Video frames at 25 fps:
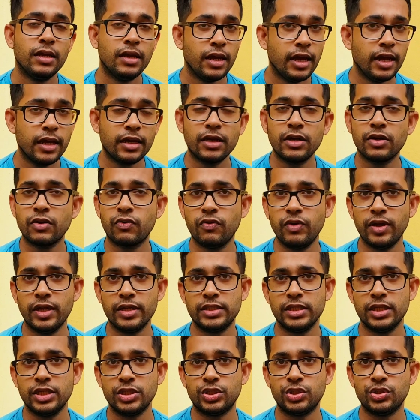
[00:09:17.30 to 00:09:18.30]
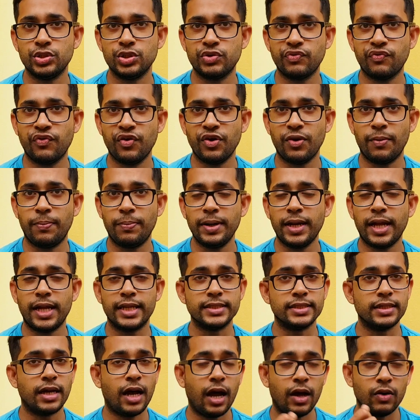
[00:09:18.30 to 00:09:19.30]
it can create issues for your
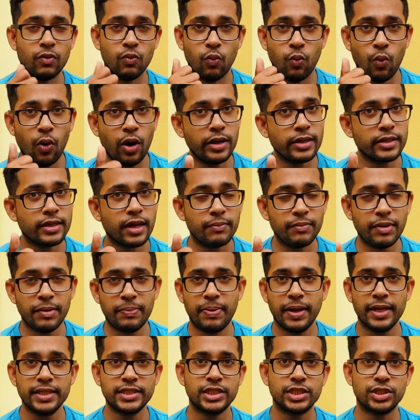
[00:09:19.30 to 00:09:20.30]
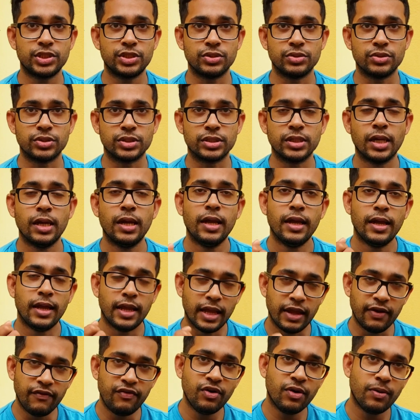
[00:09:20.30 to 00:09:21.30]
plant. And one can be pest issues.
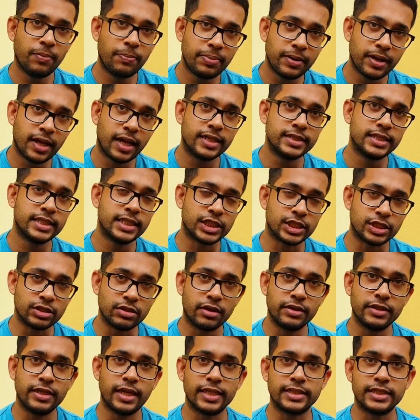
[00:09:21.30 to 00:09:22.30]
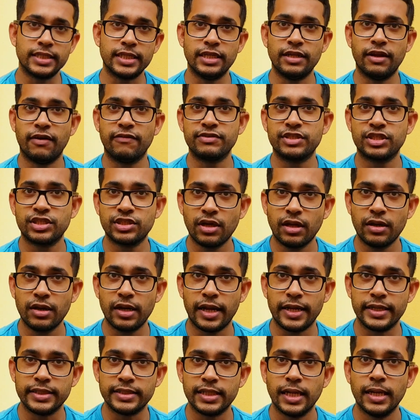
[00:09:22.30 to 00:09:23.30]
If your plant is not getting enough
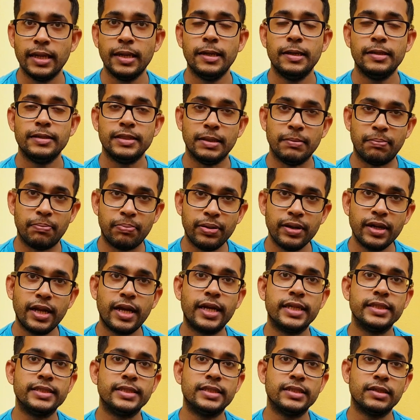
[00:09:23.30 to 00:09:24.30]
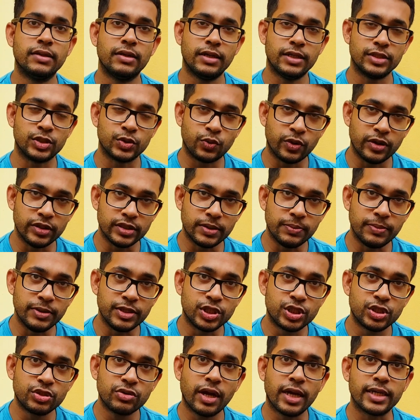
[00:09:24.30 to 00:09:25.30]
sunlight, the plant is going to be
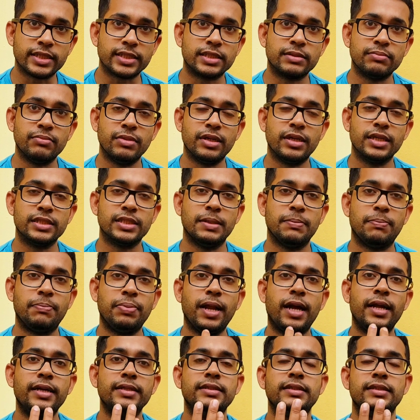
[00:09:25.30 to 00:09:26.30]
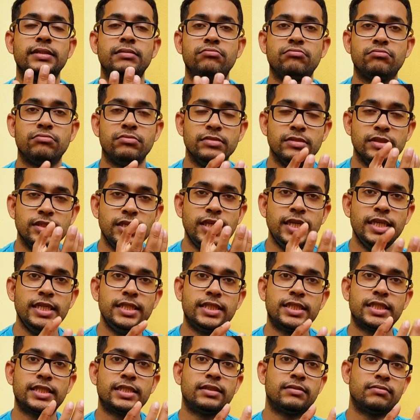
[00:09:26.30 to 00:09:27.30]
stressed, because the plant
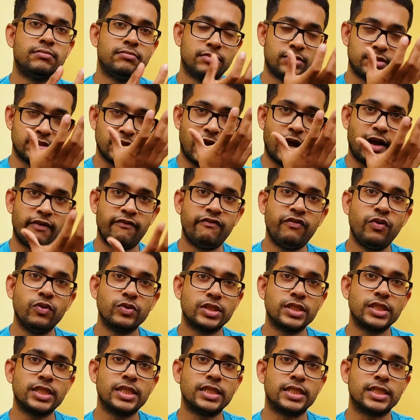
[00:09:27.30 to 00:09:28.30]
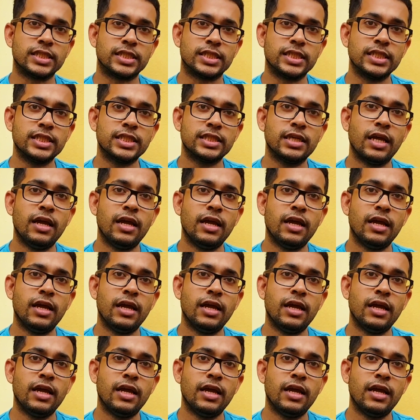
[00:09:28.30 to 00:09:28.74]
needs to have photosynthesis